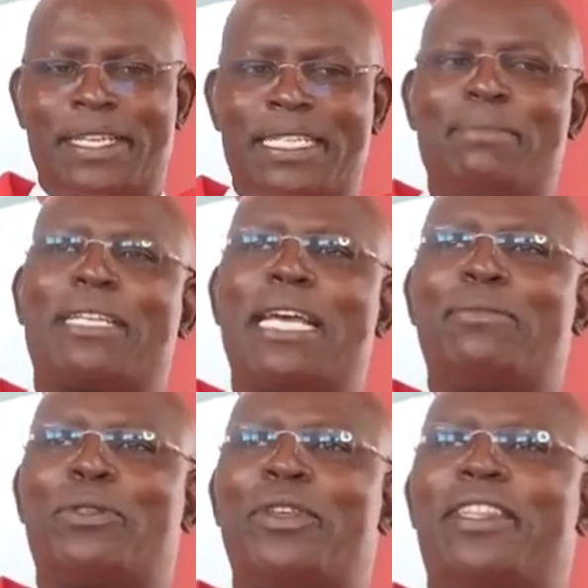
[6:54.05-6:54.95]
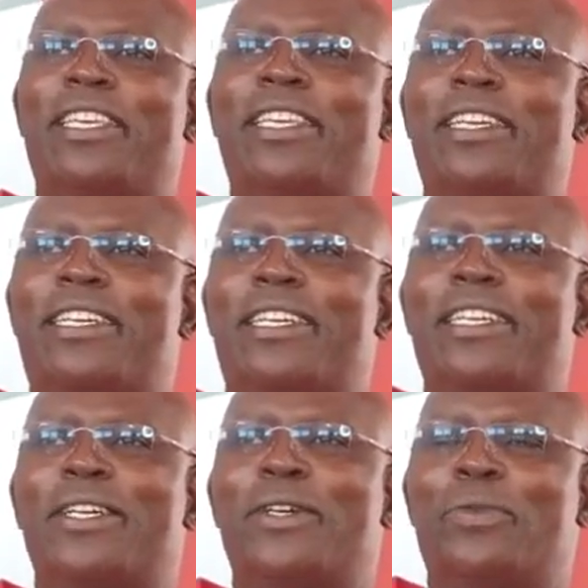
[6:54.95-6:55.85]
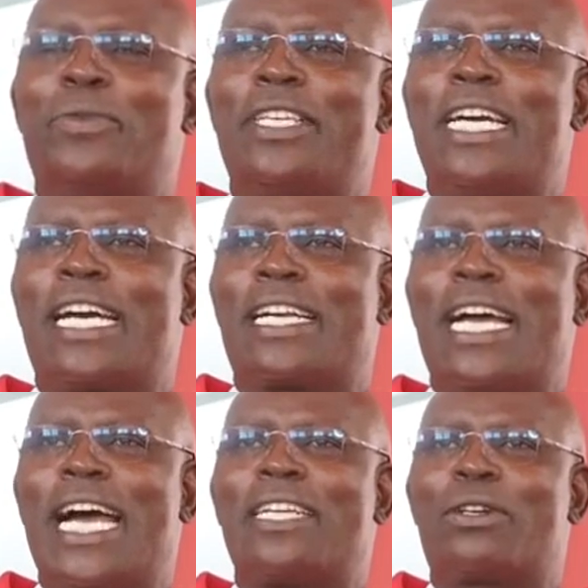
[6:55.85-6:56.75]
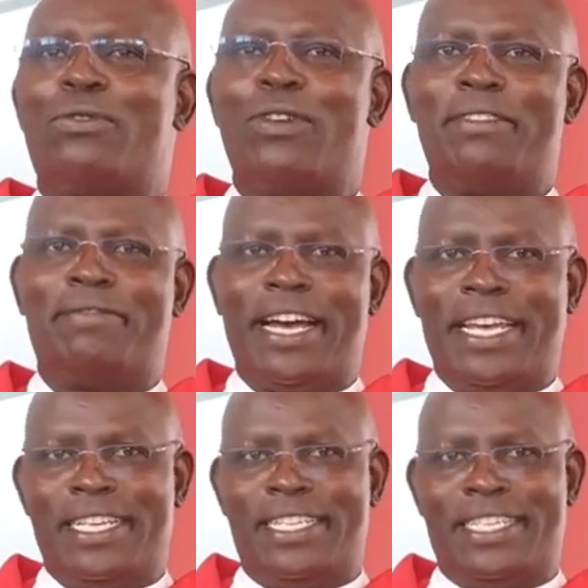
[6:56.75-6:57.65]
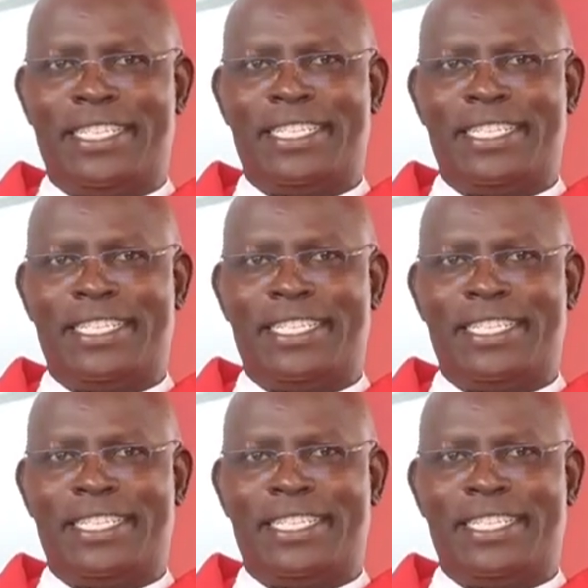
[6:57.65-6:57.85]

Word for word: Sometimes we think we are unqualified.